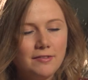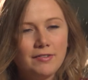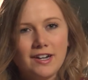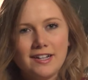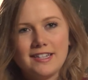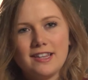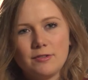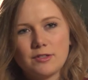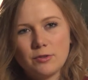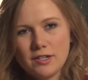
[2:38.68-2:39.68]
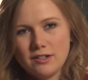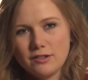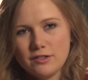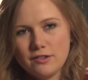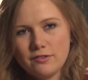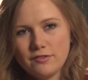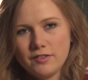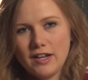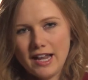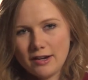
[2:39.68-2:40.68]
realised that there was quite a lot
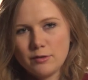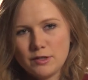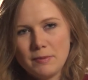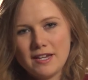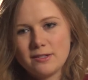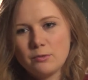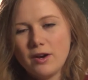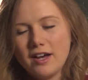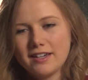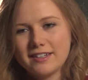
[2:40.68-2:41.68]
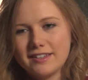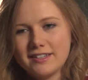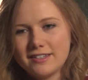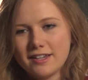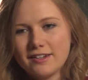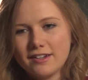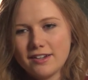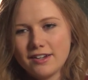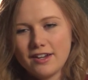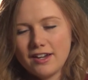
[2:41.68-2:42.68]
of language-based work, the sudden
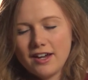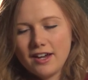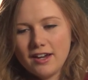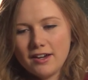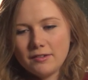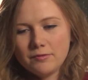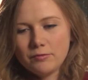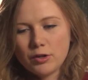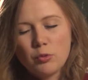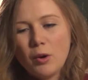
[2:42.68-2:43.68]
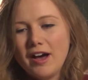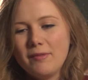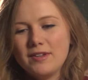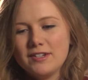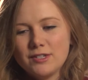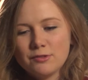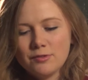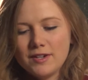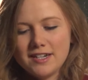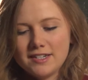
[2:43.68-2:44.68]
requirement to
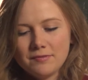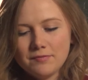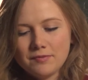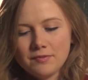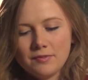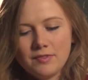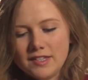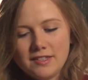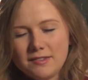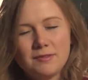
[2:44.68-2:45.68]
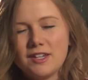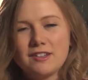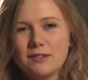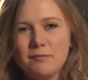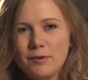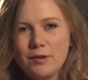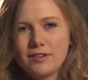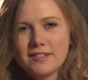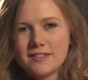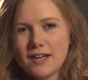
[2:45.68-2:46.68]
read these dozen
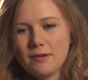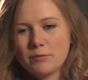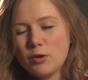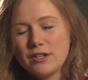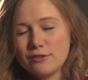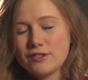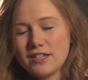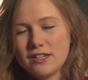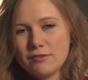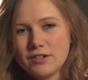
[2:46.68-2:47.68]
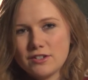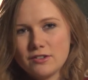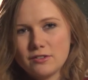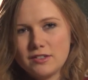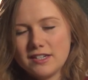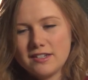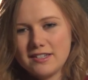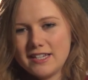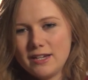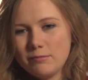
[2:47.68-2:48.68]
books, quite often in the original, did
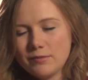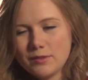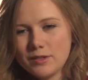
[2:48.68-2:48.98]
seem